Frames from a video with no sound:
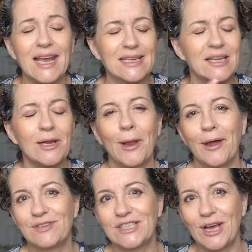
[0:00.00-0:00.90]
It's a
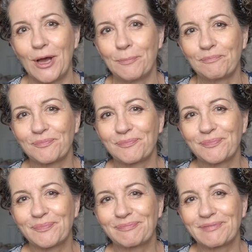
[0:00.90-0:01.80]
lifestyle.
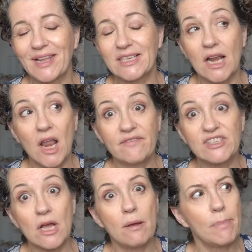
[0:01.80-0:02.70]
It's a
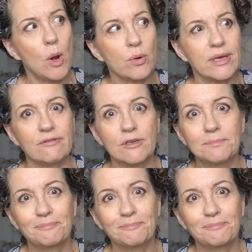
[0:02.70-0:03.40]
lifestyle blog even.